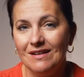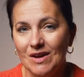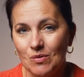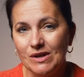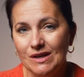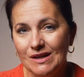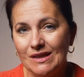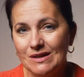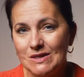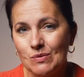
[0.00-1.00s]
I really
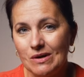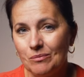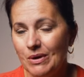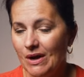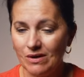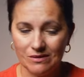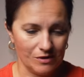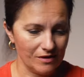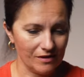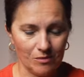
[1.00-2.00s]
like this one. Pair it
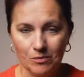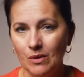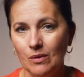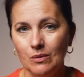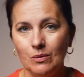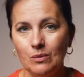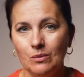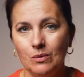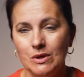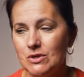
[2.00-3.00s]
with a gimbal,
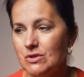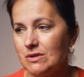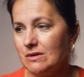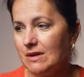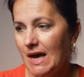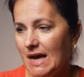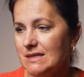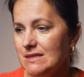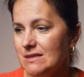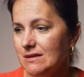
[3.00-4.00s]
which
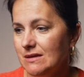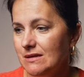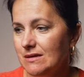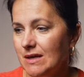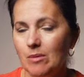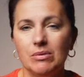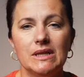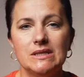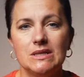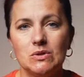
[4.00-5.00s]
has
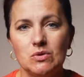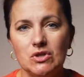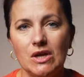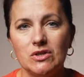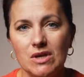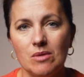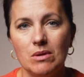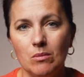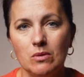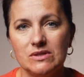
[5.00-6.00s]
ability to change
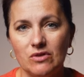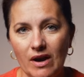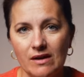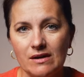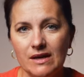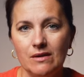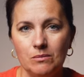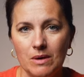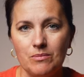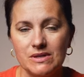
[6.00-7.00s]
gimbal modes directly
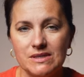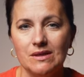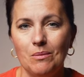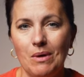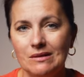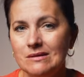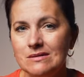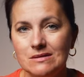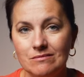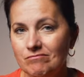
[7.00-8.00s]
by pressing the
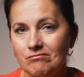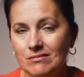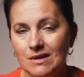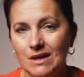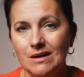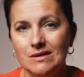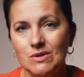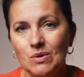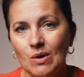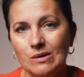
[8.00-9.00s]
buttons,
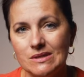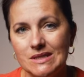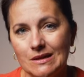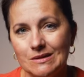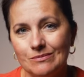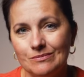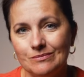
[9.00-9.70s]
and you are all set.